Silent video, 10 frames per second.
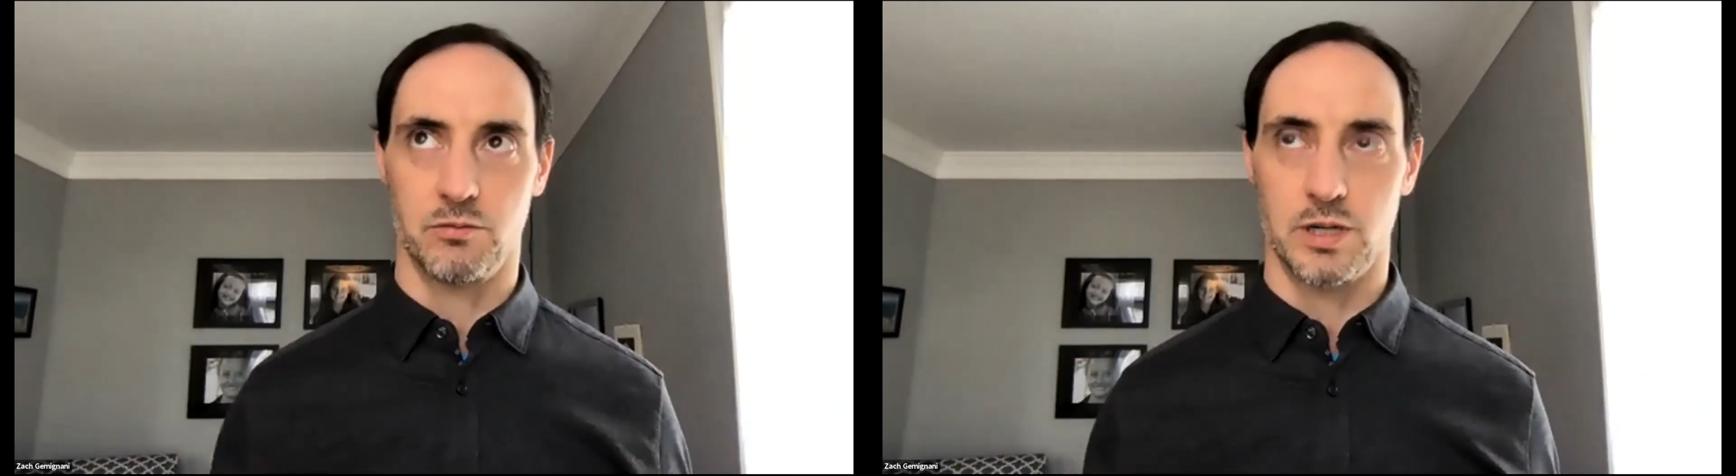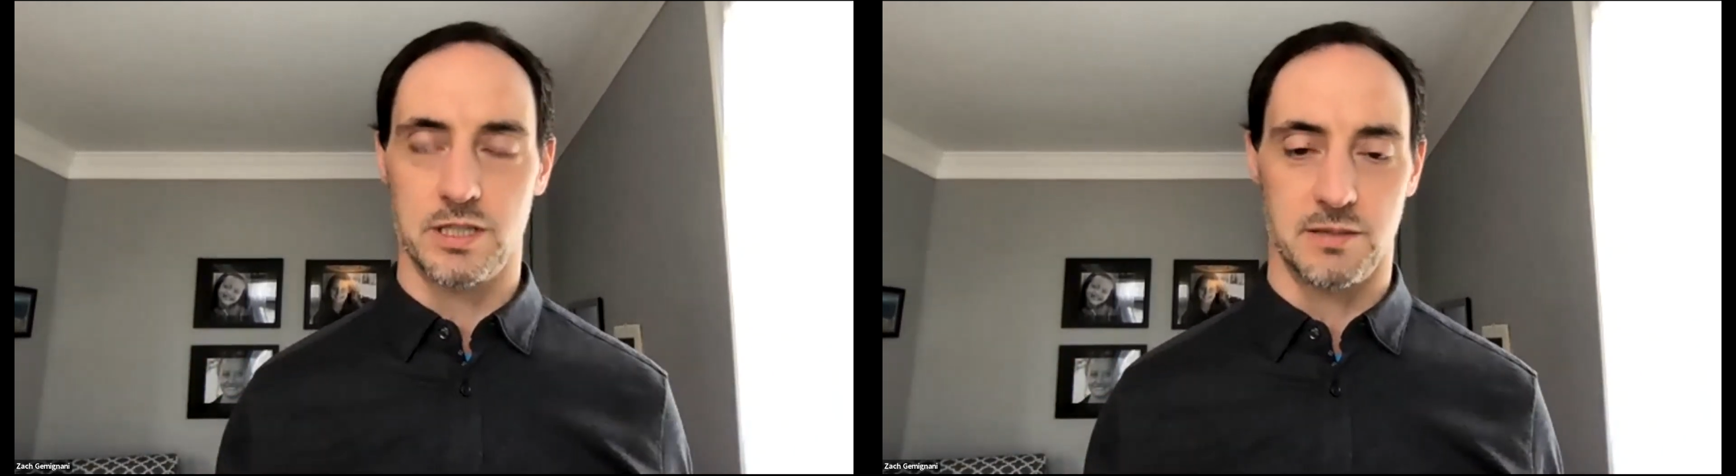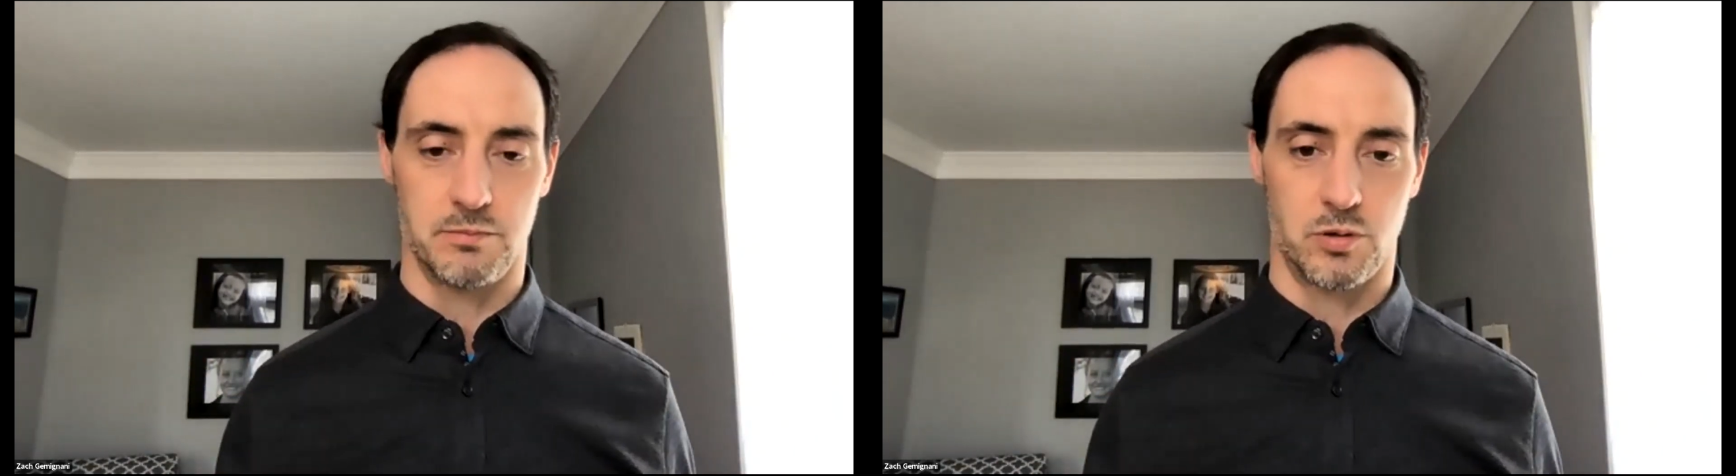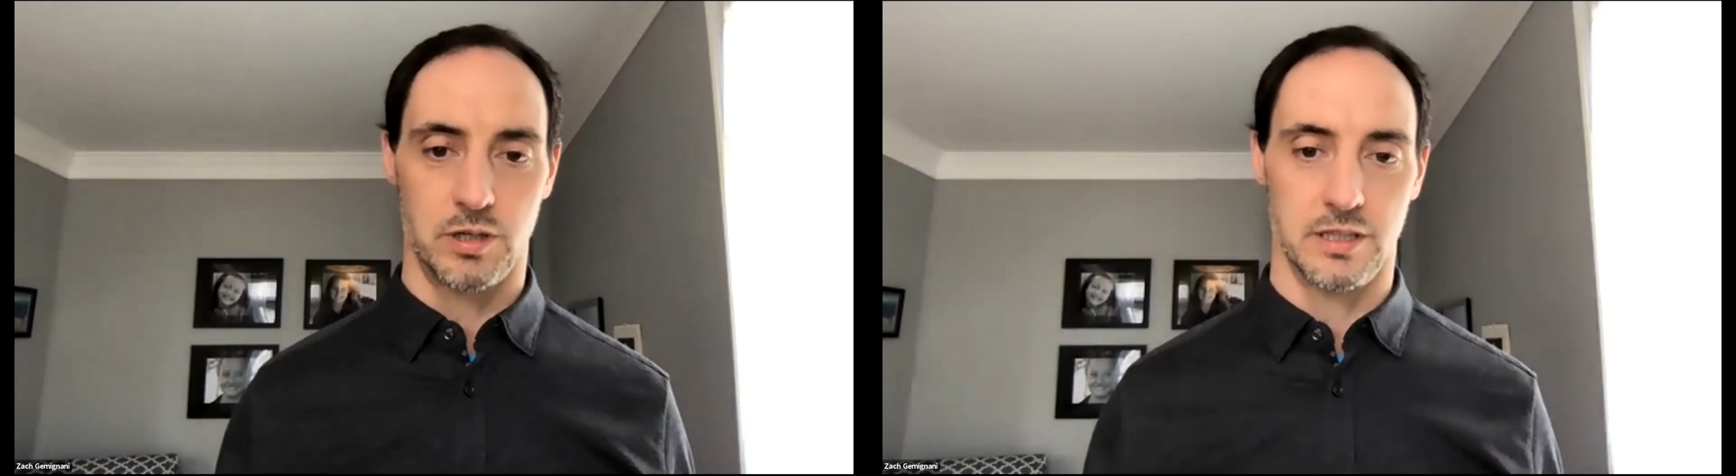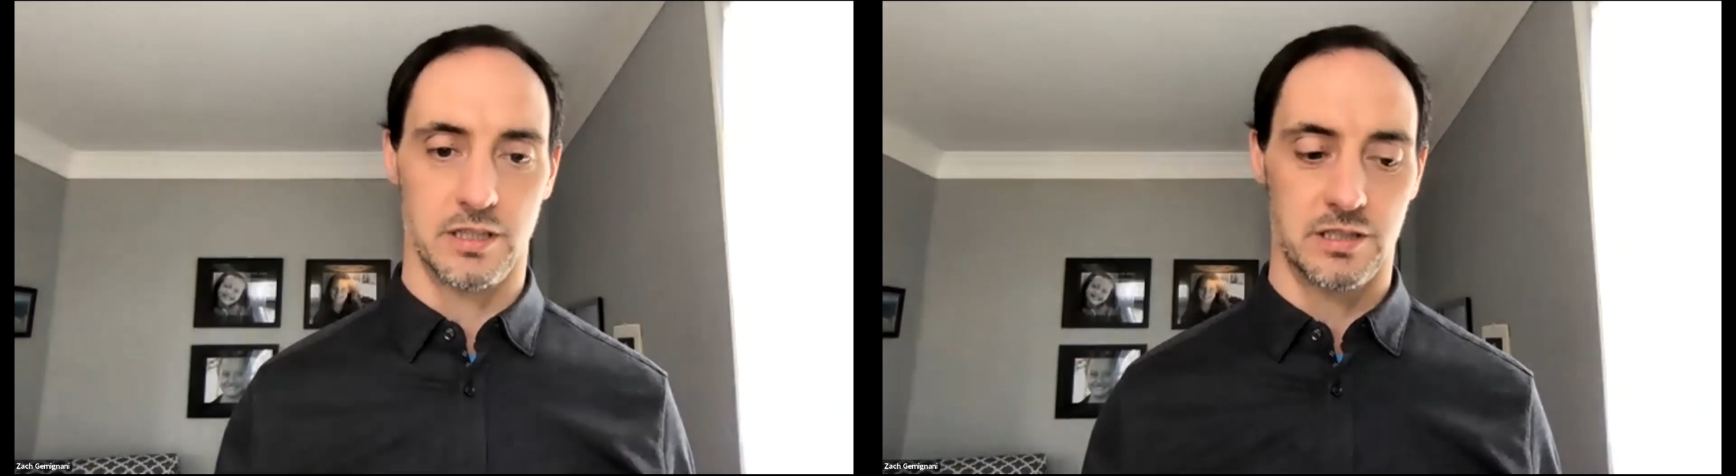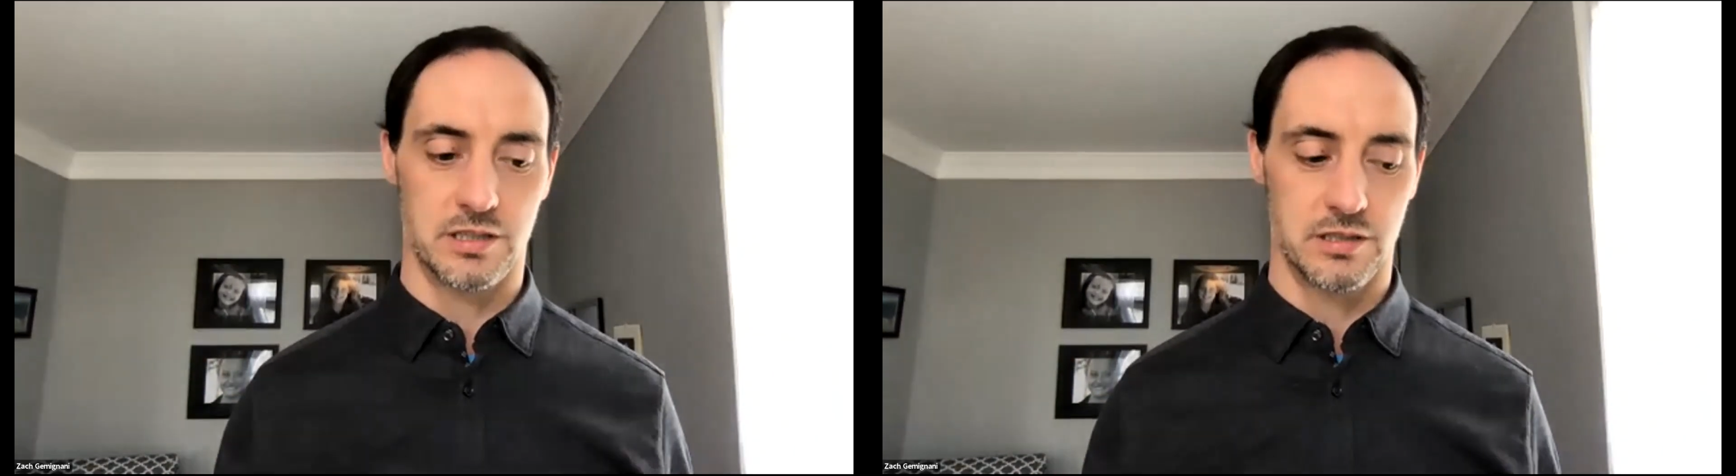what's important.